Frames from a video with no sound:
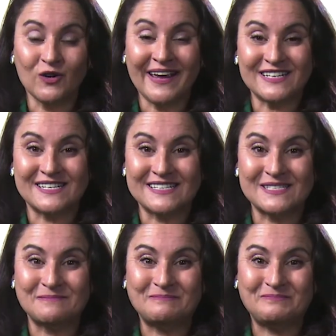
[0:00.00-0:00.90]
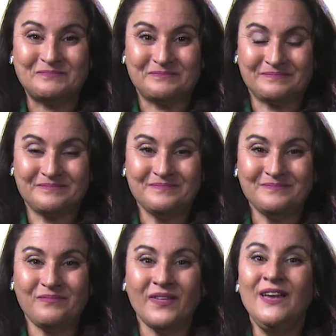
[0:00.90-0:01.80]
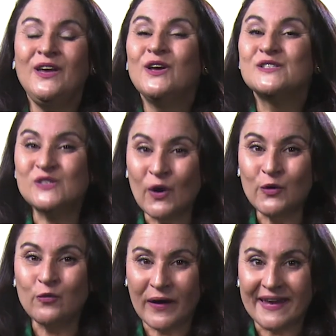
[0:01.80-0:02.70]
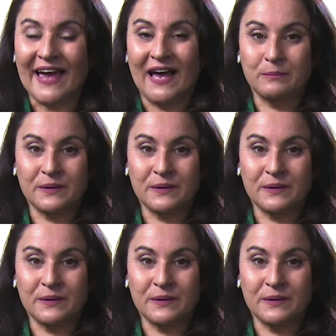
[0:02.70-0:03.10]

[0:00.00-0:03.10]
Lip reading: lectures. So to recap,